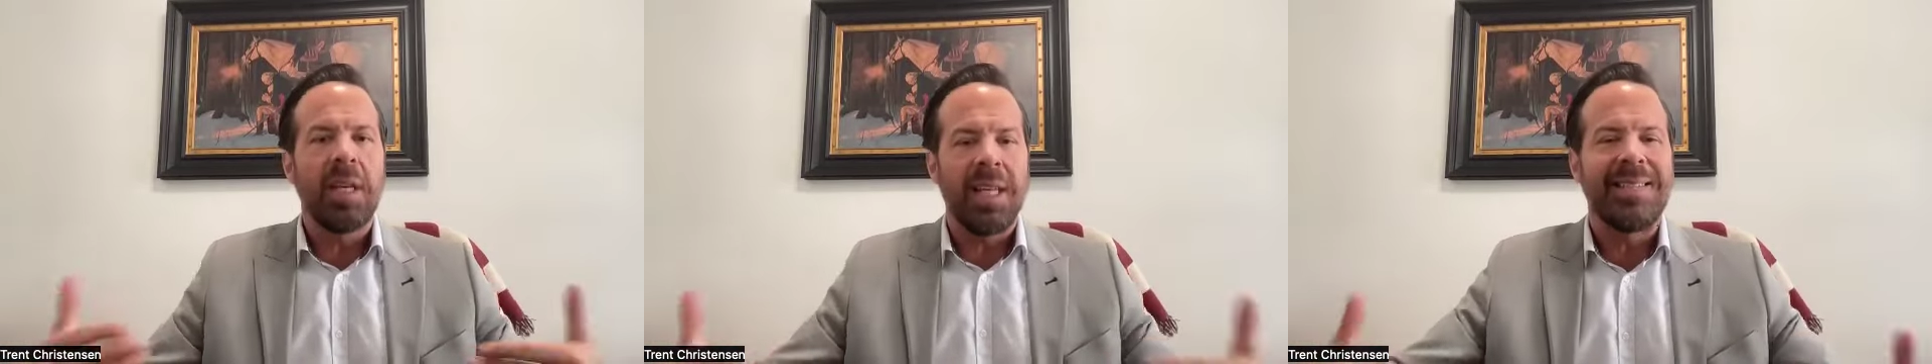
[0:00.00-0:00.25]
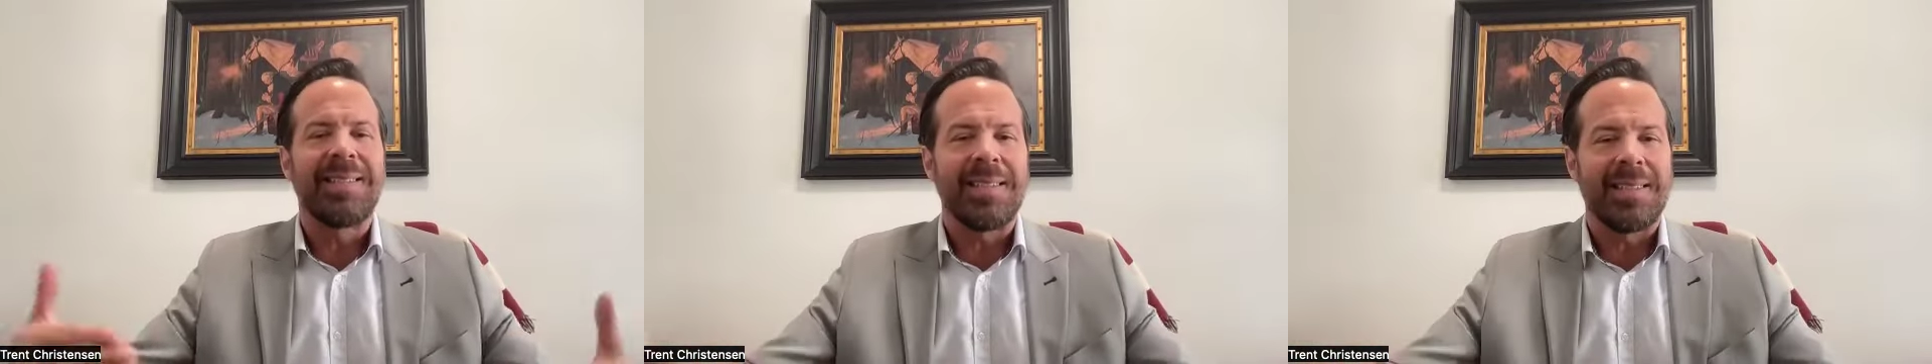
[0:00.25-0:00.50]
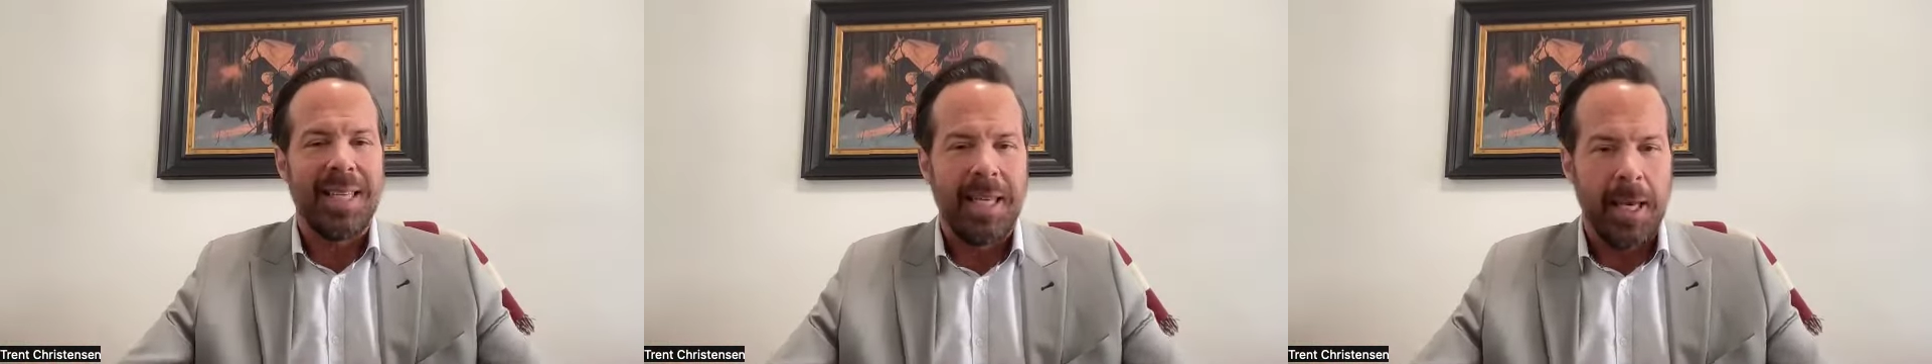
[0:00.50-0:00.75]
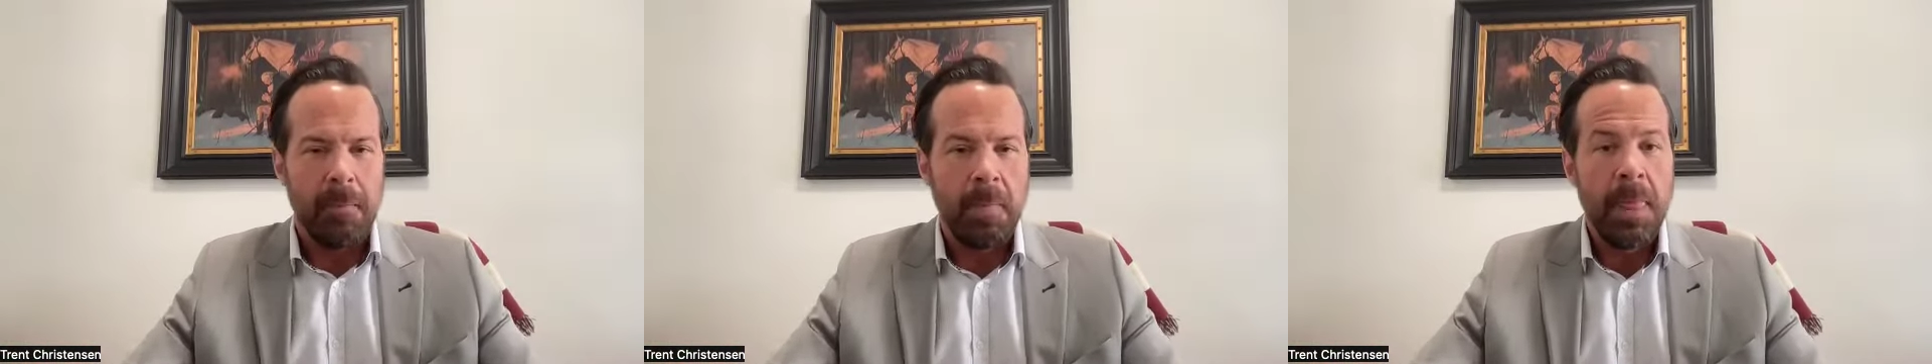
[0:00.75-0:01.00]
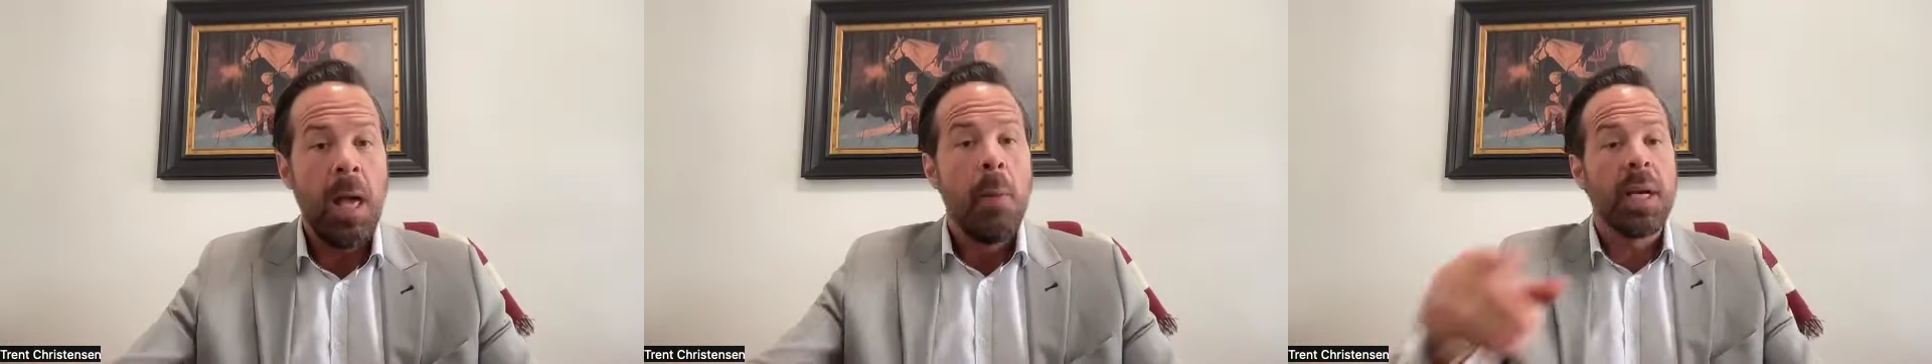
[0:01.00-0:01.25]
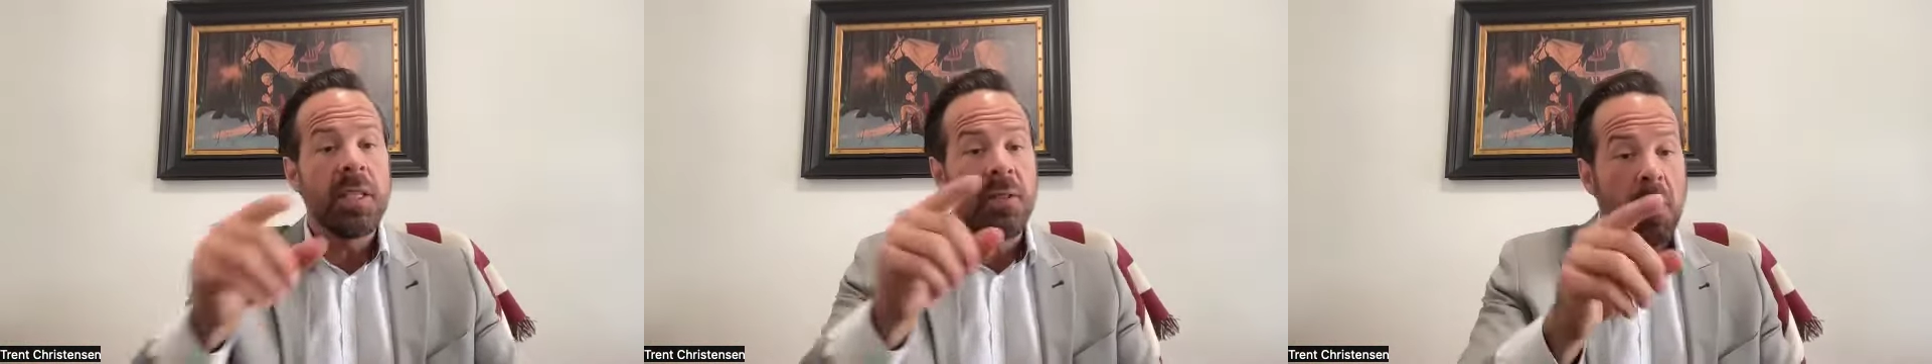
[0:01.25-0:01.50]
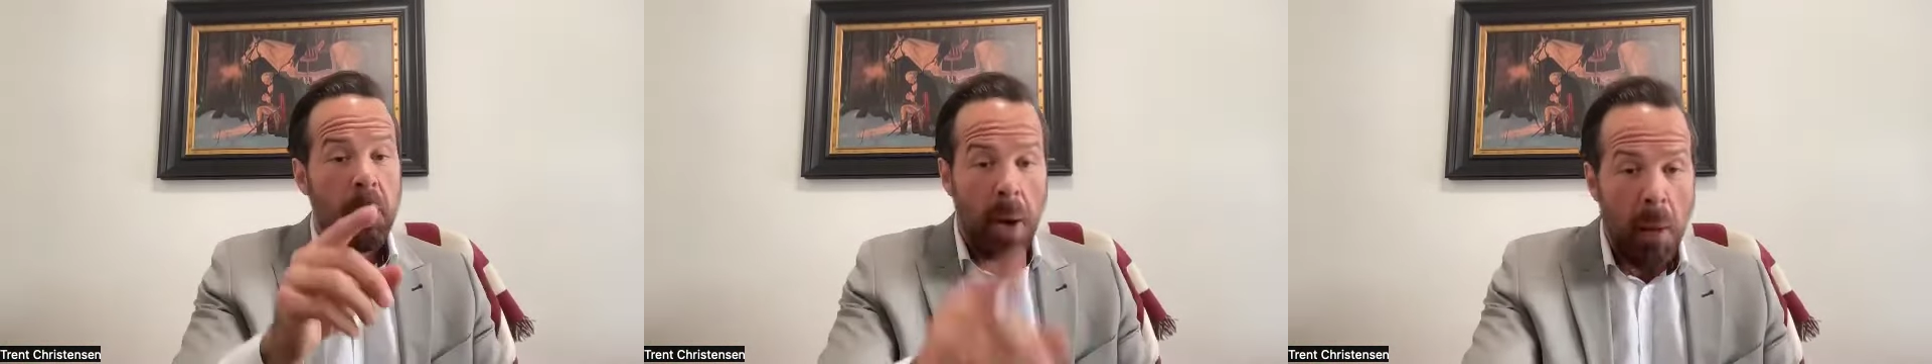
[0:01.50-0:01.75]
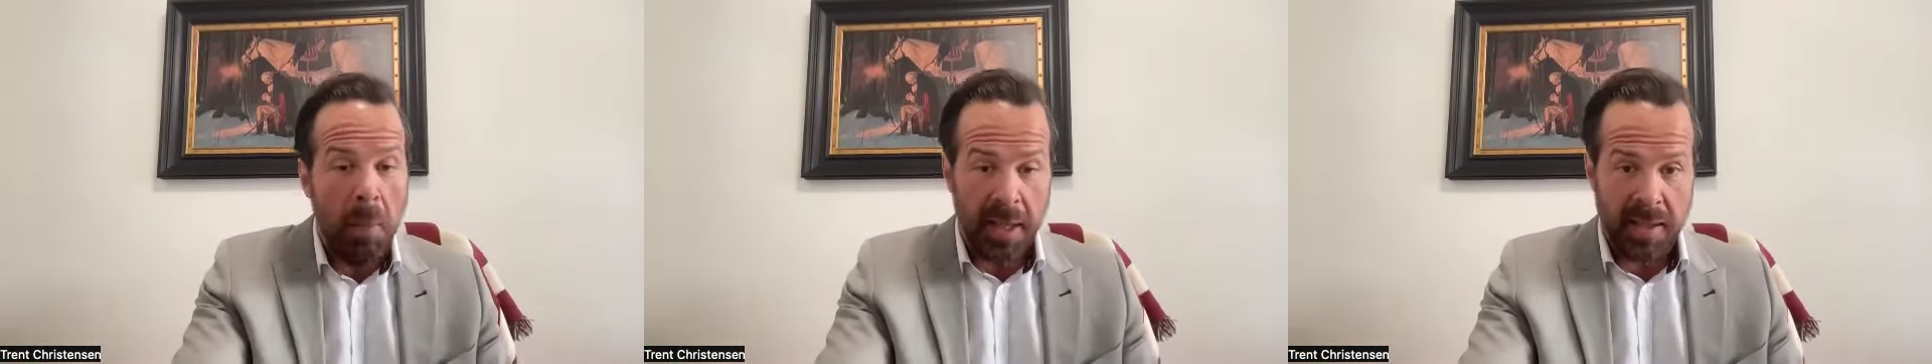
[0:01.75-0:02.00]
needs to see it, because if the
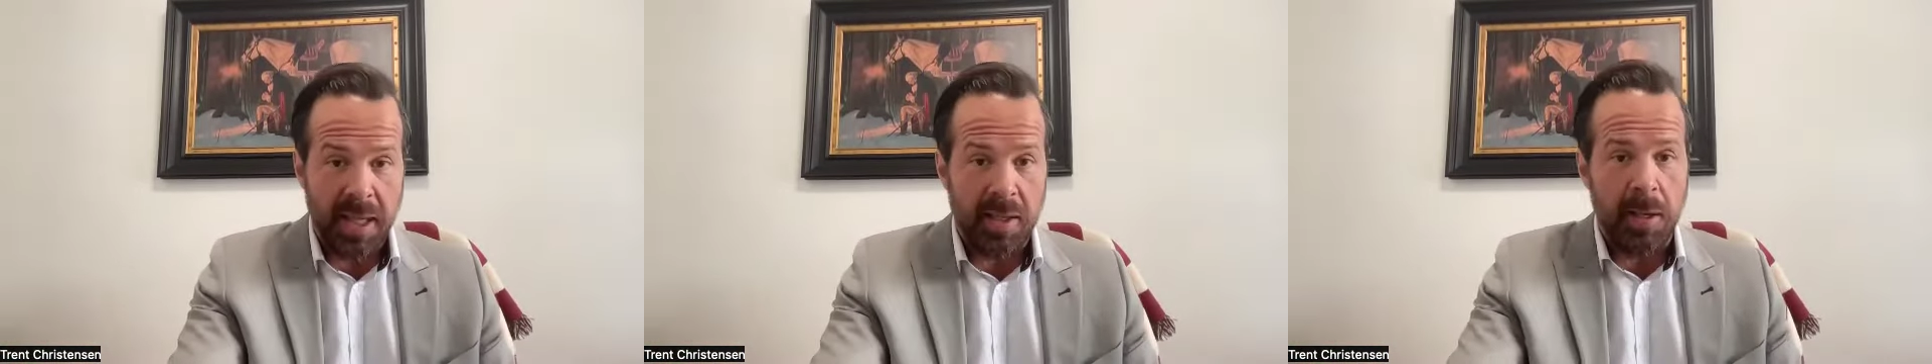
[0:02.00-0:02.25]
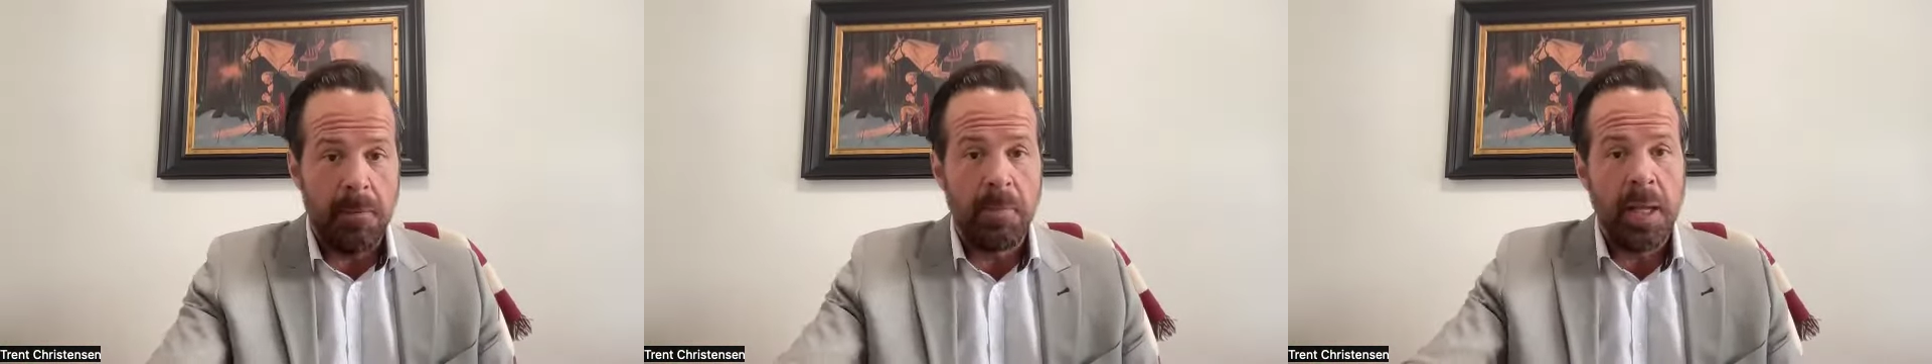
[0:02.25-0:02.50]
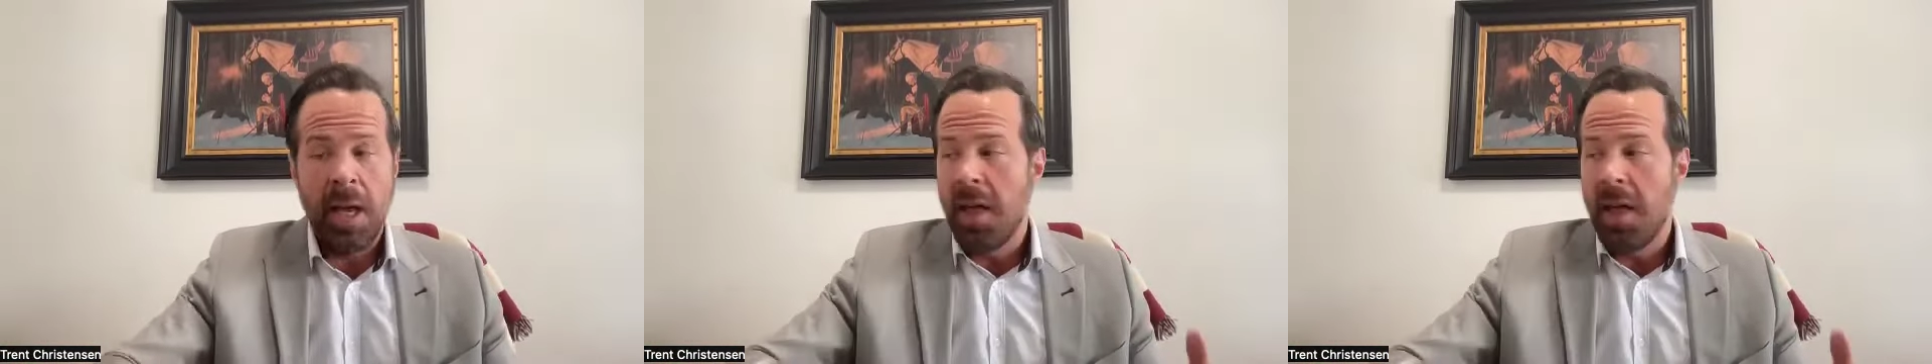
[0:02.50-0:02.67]
public sees it,